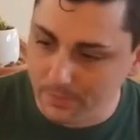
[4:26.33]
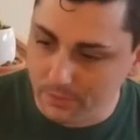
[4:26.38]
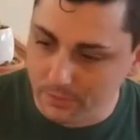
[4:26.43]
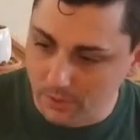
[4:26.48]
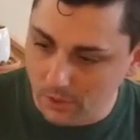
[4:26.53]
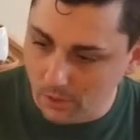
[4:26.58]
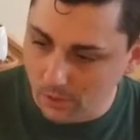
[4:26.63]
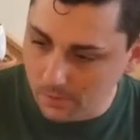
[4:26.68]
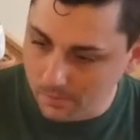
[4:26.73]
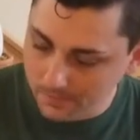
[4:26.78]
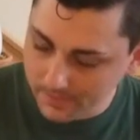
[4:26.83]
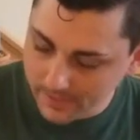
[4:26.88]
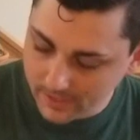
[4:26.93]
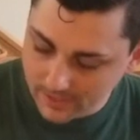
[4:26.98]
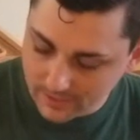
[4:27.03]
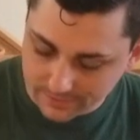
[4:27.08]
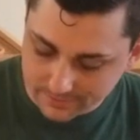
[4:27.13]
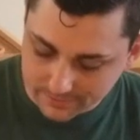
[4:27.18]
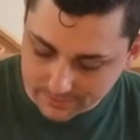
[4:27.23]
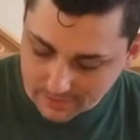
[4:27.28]
Yeah, so
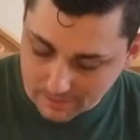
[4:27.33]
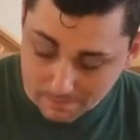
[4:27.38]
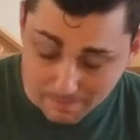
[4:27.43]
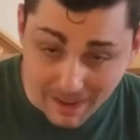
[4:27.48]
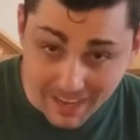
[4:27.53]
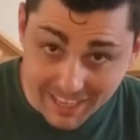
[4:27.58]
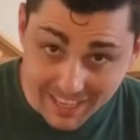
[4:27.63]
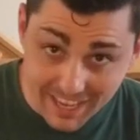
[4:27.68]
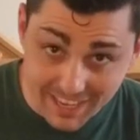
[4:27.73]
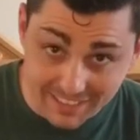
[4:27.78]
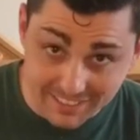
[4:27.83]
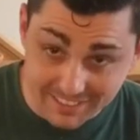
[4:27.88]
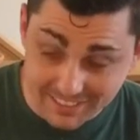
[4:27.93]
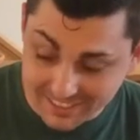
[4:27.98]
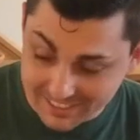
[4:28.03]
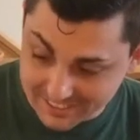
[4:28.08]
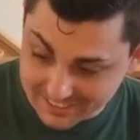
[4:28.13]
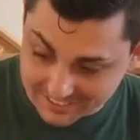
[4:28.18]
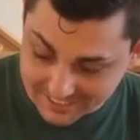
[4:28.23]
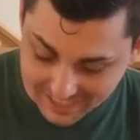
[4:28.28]
my guess
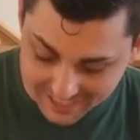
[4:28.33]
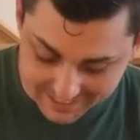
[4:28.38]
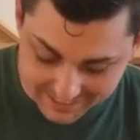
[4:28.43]
is the